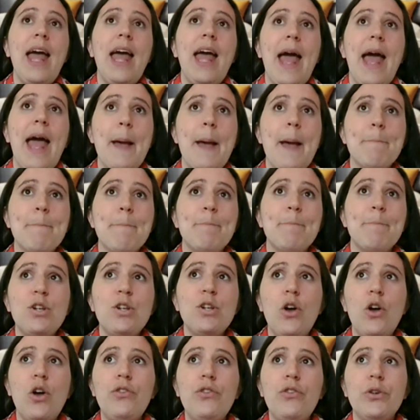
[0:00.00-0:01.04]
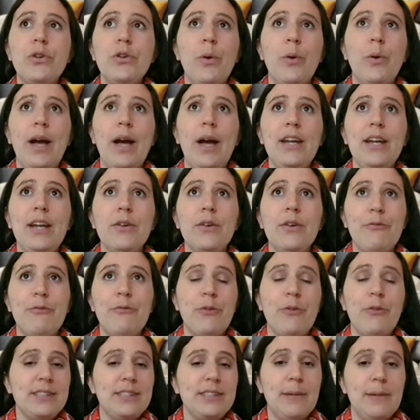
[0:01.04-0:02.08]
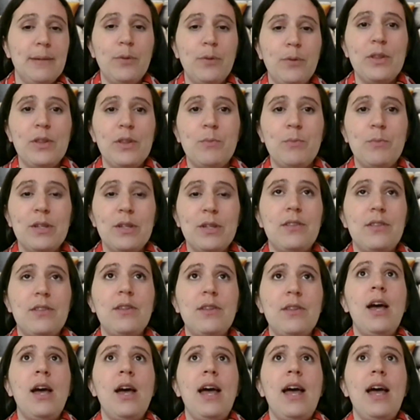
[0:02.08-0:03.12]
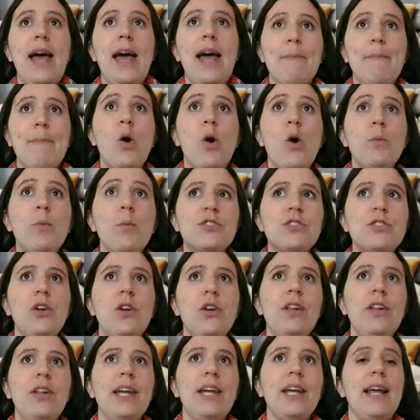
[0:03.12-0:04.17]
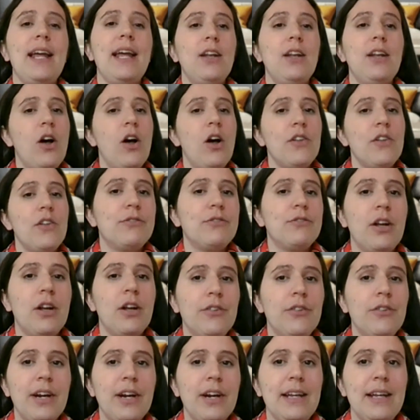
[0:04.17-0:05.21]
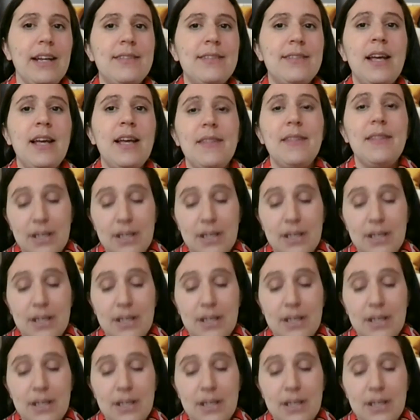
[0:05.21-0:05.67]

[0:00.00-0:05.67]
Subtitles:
But also, you know, for example, with homeschooling in lots of countries,